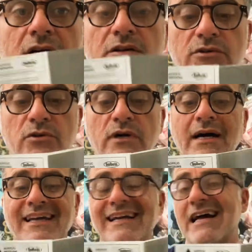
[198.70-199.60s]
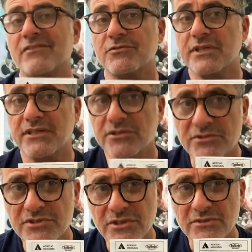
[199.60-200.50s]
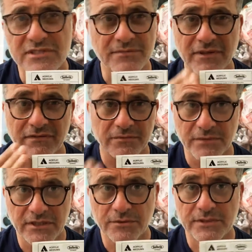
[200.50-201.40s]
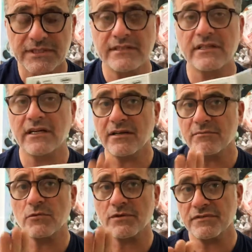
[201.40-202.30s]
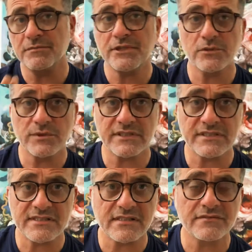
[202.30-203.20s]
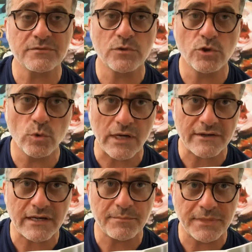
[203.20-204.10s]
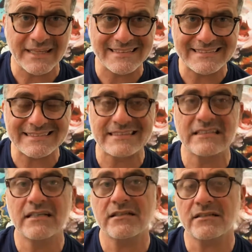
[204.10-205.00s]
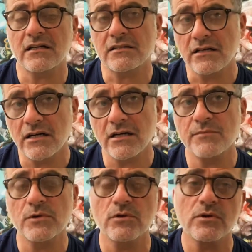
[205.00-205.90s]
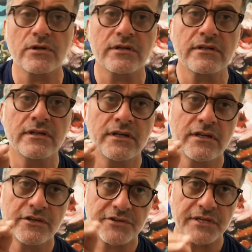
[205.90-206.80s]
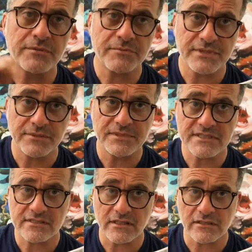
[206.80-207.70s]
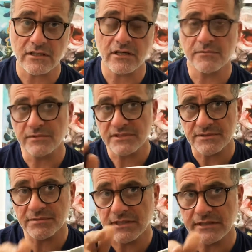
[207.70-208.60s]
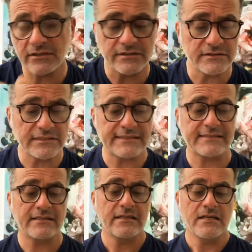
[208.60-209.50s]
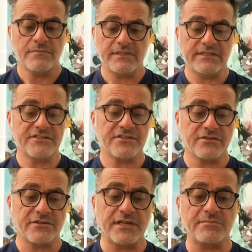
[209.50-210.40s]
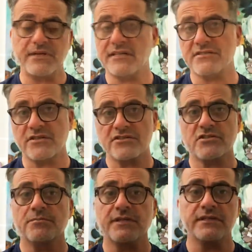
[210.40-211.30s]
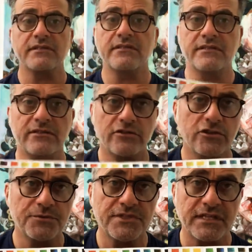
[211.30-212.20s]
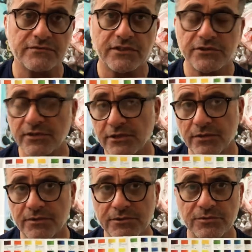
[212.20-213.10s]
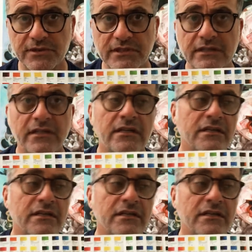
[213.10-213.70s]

Although I haven't really used those, I'm not familiar with it. I am more familiar with the stuff from guerrapaints.com or kremerpigments.com supplied on the list. But these are great paints also, but the tubes can run you anywhere between